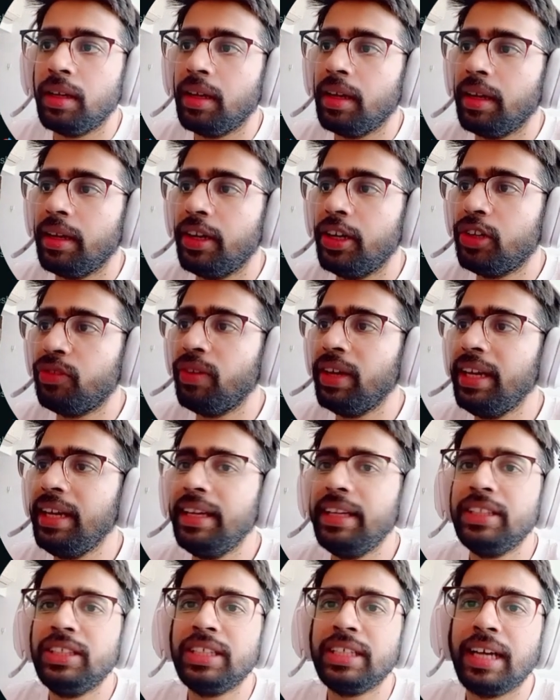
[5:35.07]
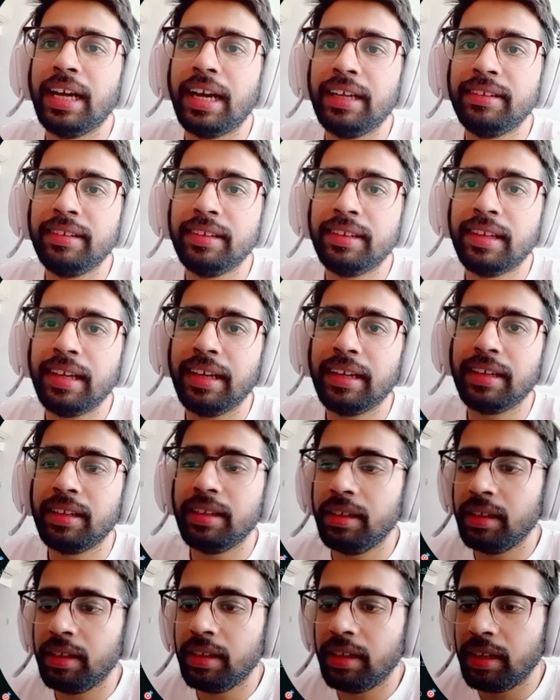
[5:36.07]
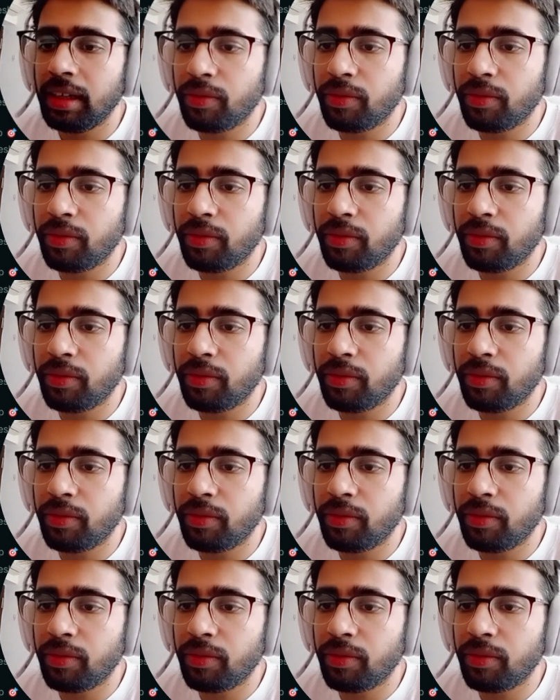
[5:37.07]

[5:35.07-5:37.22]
It's very easy, guys. It's like if